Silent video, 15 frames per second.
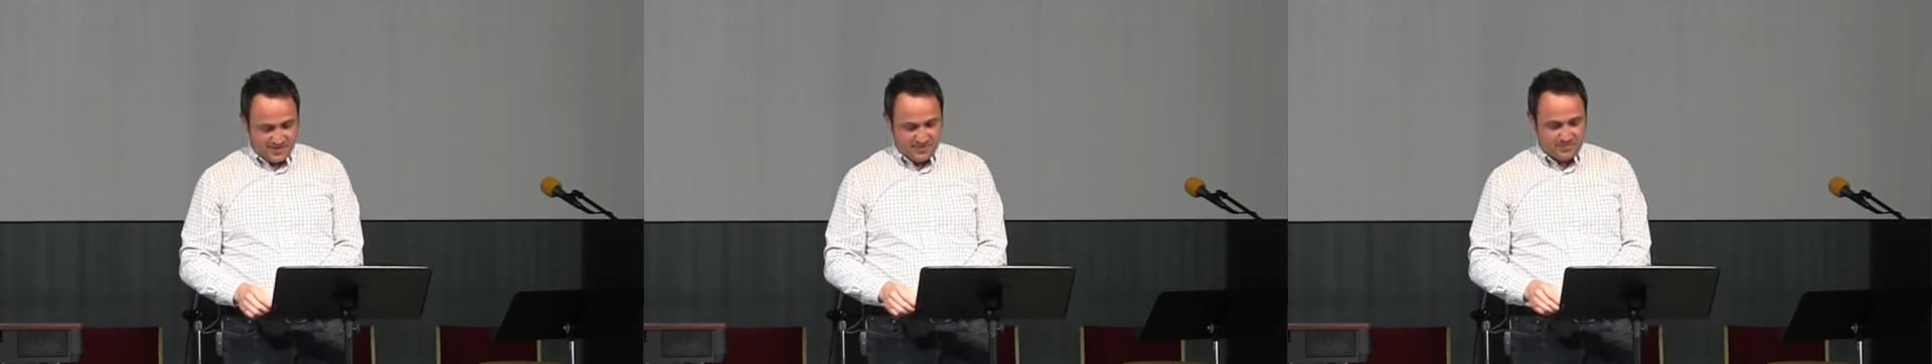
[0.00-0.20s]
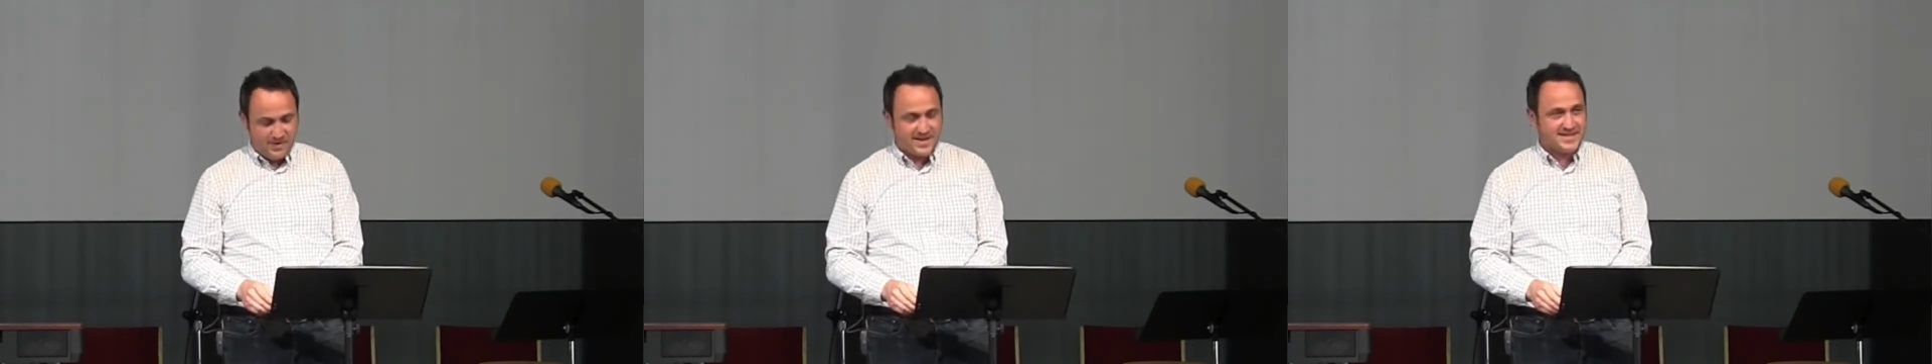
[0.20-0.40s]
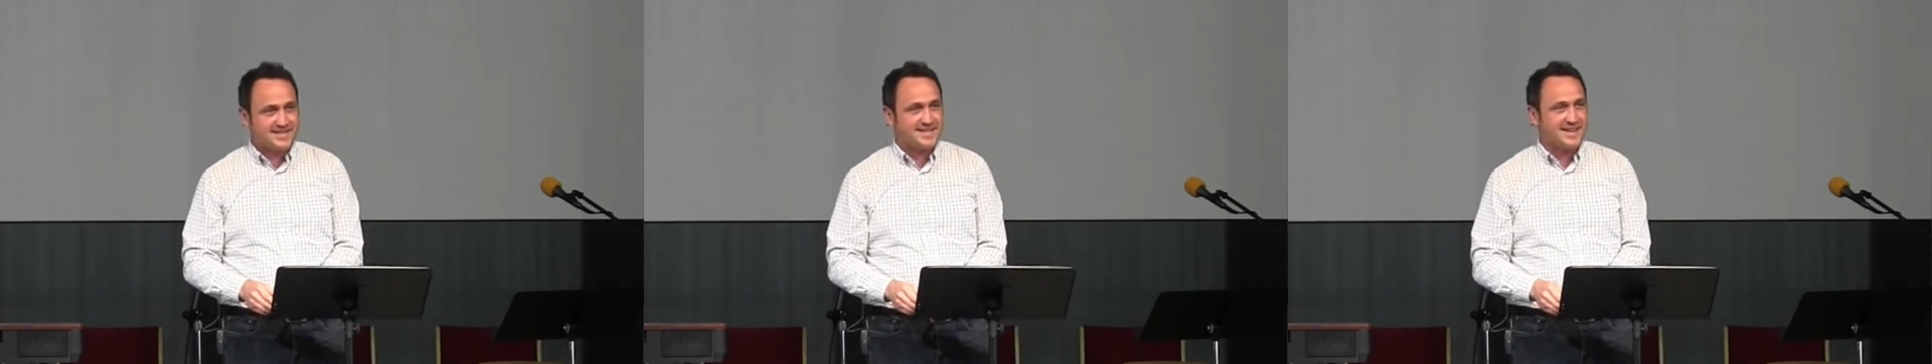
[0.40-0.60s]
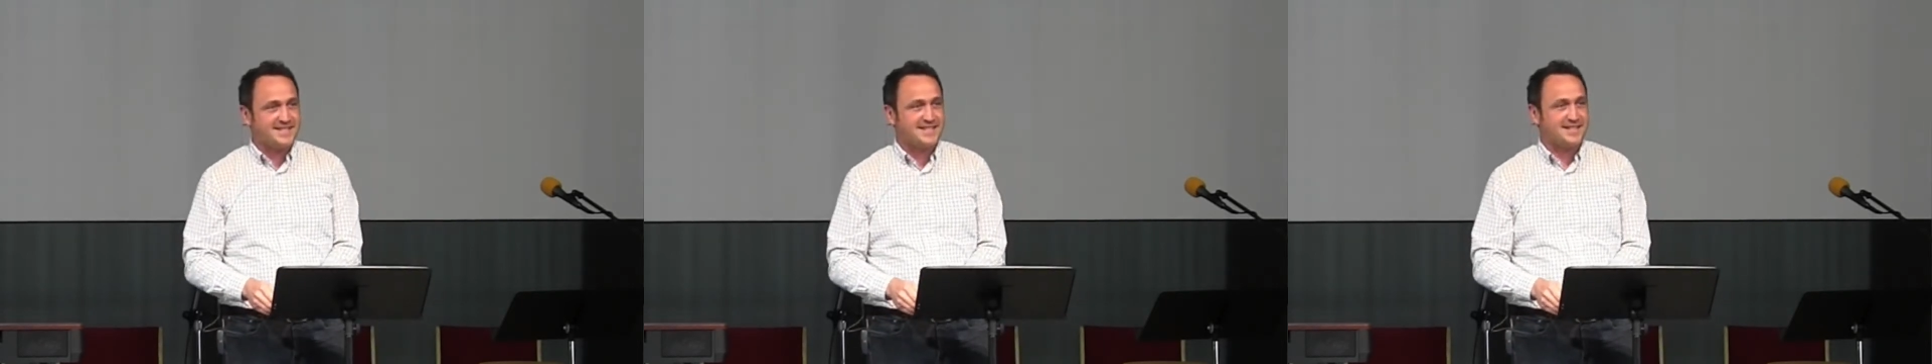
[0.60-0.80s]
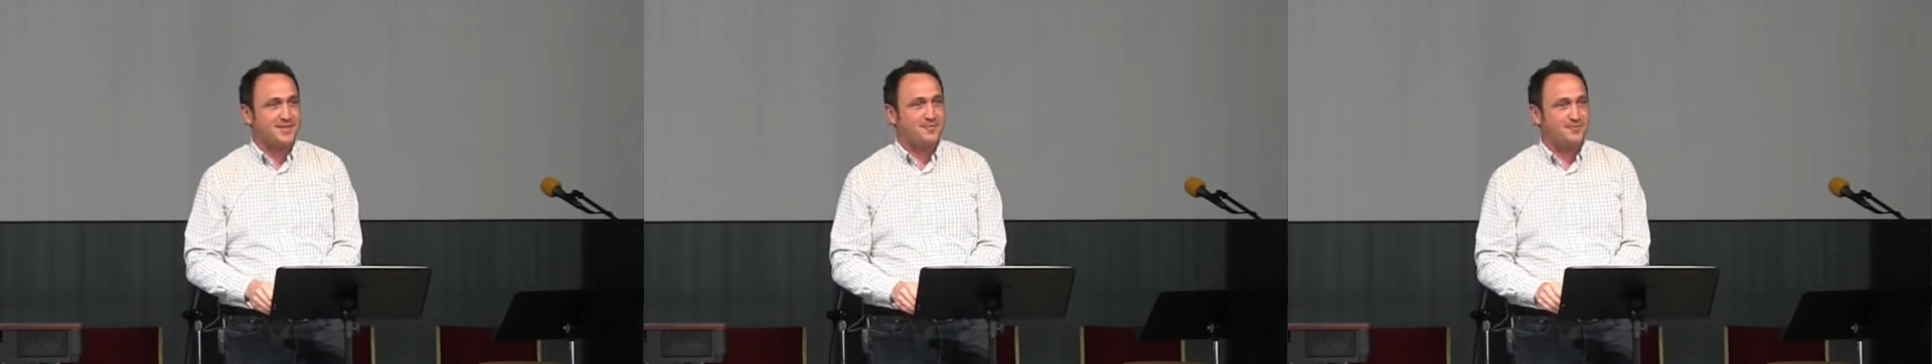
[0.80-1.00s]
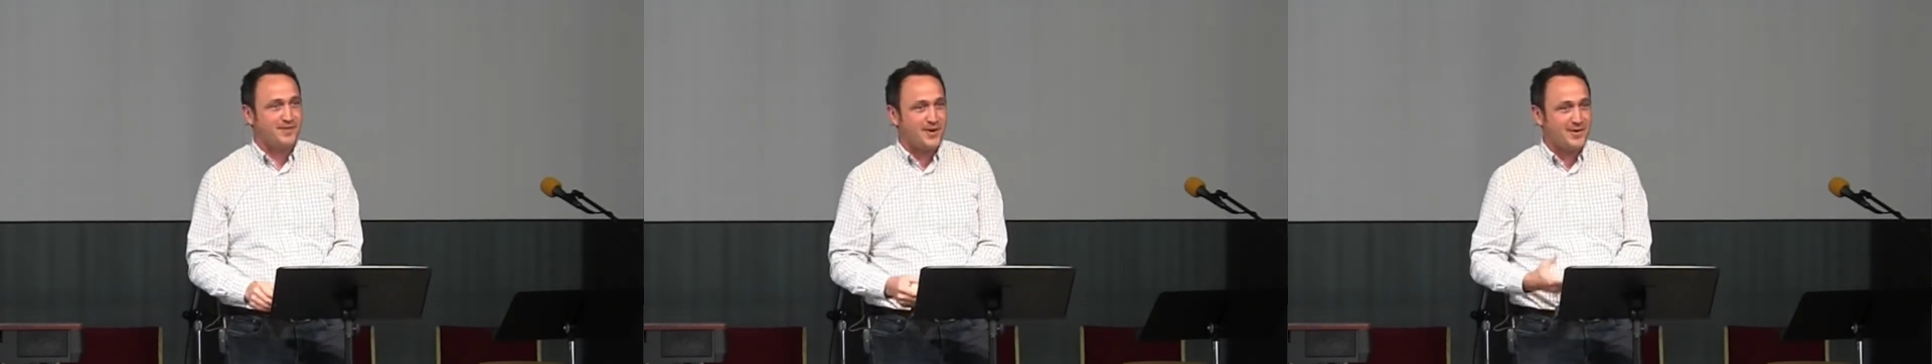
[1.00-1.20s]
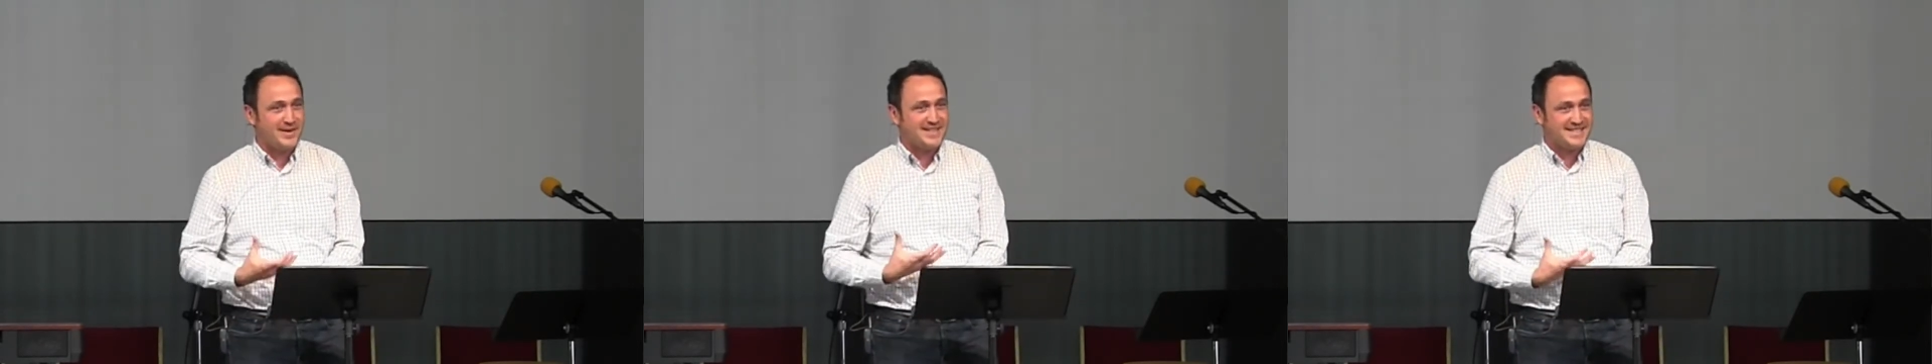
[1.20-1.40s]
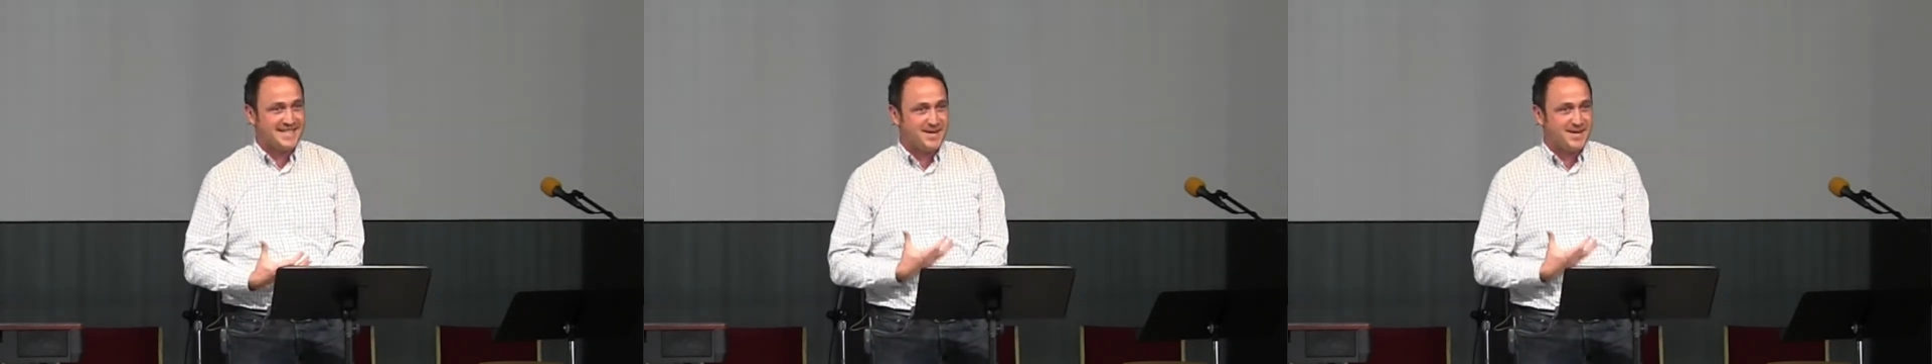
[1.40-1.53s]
That threatens us at the very